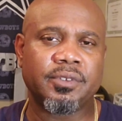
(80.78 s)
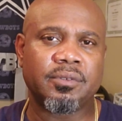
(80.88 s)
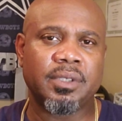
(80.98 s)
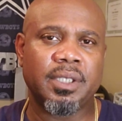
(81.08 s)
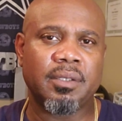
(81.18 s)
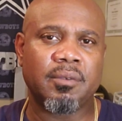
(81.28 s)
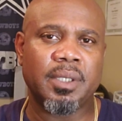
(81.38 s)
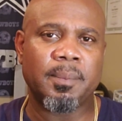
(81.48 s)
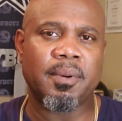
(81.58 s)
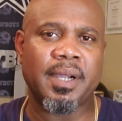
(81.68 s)
we
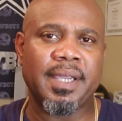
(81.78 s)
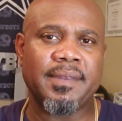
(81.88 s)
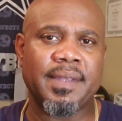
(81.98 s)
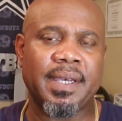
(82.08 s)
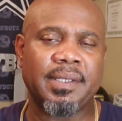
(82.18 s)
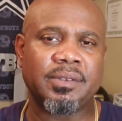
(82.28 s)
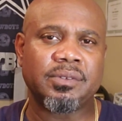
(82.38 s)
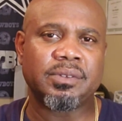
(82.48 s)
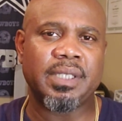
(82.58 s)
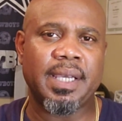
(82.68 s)
pray
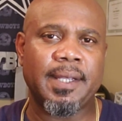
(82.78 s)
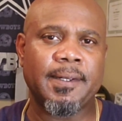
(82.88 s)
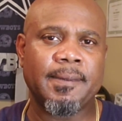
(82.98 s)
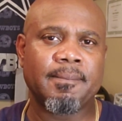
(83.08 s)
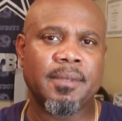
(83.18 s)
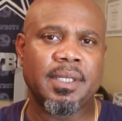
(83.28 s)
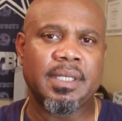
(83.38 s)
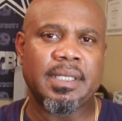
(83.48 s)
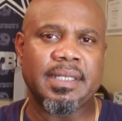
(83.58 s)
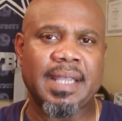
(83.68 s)
that
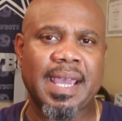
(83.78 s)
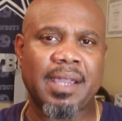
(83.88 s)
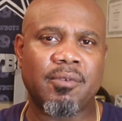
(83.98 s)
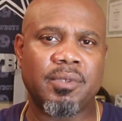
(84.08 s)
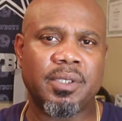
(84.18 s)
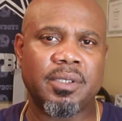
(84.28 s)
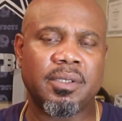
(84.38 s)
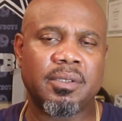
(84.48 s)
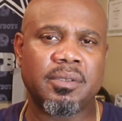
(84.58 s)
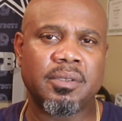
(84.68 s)
Dak
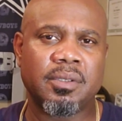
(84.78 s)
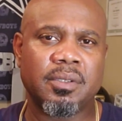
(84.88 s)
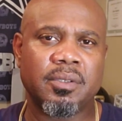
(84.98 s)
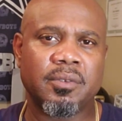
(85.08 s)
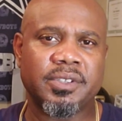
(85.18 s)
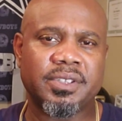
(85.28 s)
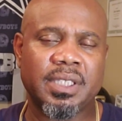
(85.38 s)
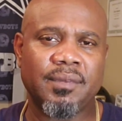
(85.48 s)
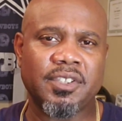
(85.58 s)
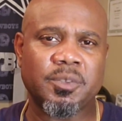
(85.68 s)
will
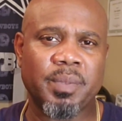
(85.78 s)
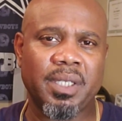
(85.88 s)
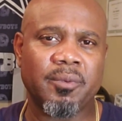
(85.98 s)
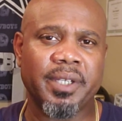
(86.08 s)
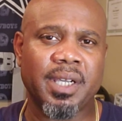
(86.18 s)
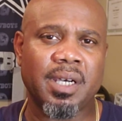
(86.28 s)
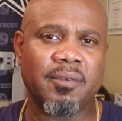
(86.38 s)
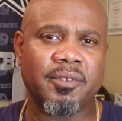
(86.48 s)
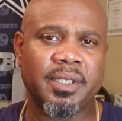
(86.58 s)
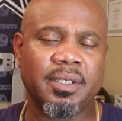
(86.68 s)
receive a speedy
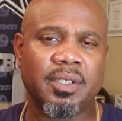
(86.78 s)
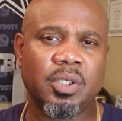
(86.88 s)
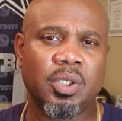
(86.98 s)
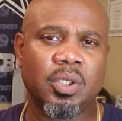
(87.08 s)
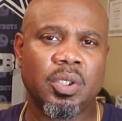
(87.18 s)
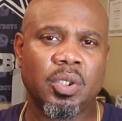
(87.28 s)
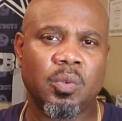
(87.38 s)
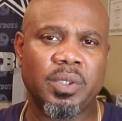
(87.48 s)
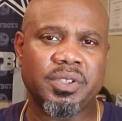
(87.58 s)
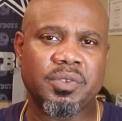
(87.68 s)
recovery,
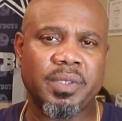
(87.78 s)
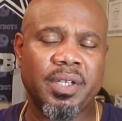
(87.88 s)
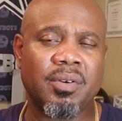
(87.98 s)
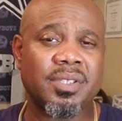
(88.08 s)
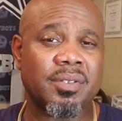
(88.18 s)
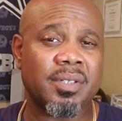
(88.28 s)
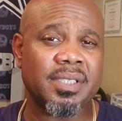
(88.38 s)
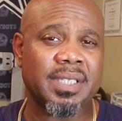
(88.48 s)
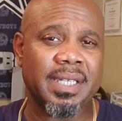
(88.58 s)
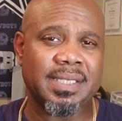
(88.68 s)
which we know it's going to
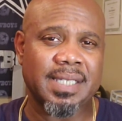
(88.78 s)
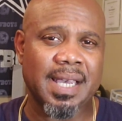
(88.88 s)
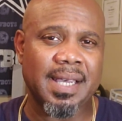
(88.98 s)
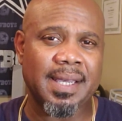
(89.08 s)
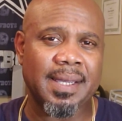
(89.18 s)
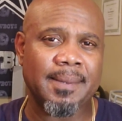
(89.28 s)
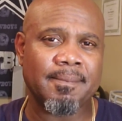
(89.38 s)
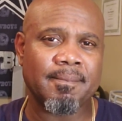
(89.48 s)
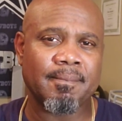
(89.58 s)
take time